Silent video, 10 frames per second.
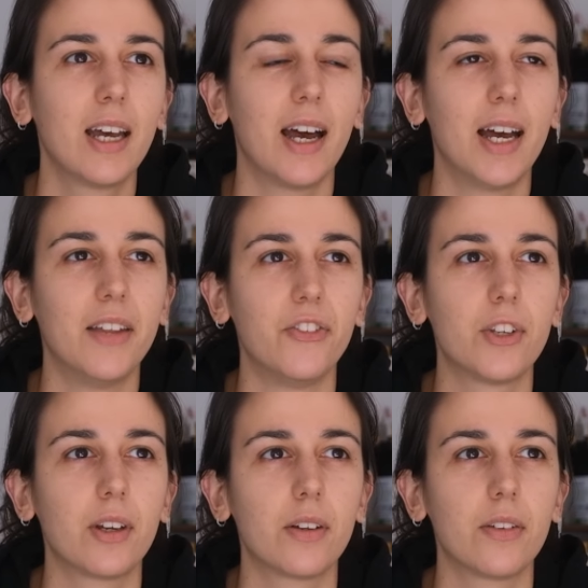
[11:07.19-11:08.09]
And
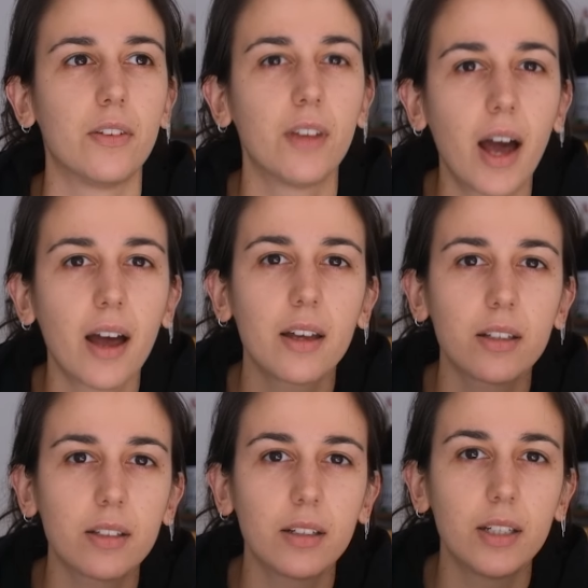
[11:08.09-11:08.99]
that
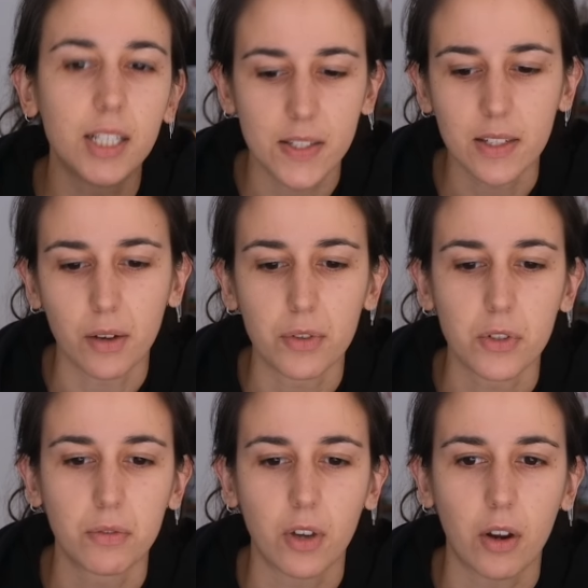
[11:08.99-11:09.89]
in itself is
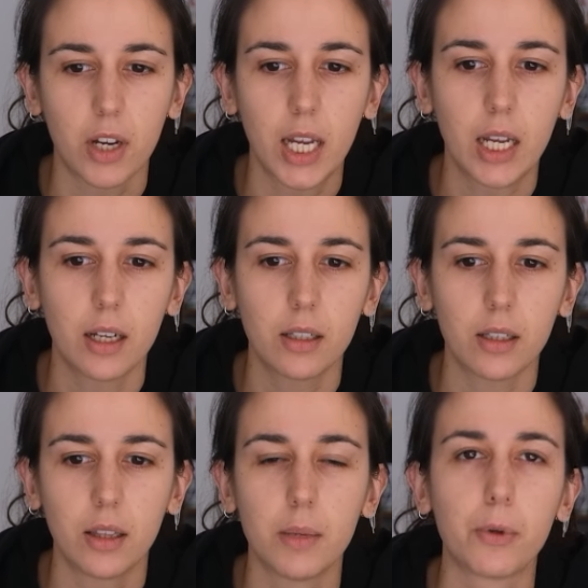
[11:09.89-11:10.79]
a very
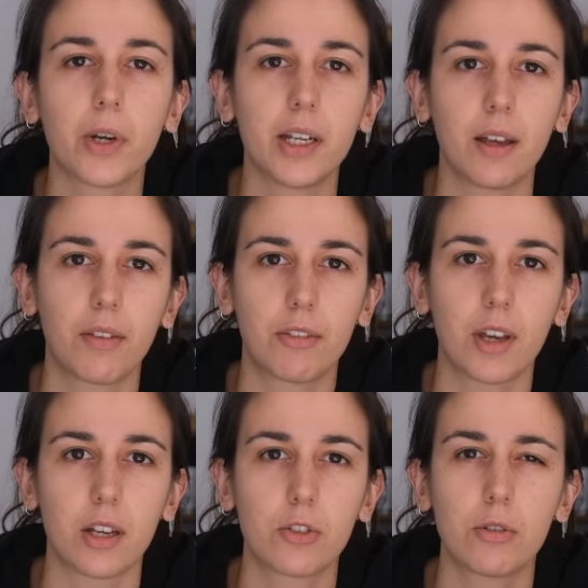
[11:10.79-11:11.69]
liberating
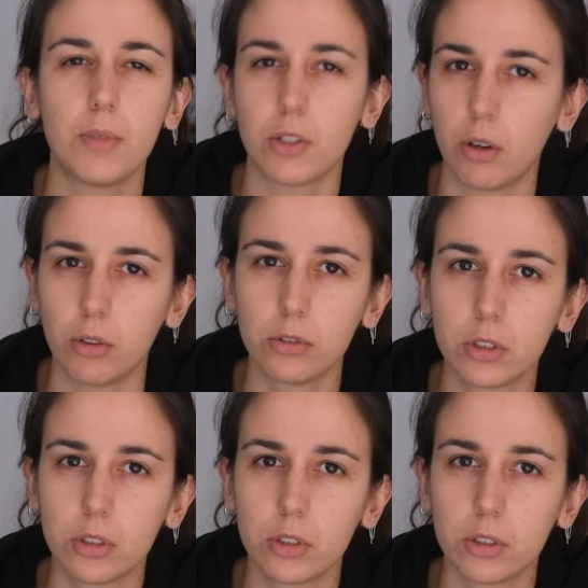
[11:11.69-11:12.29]
thing to be told.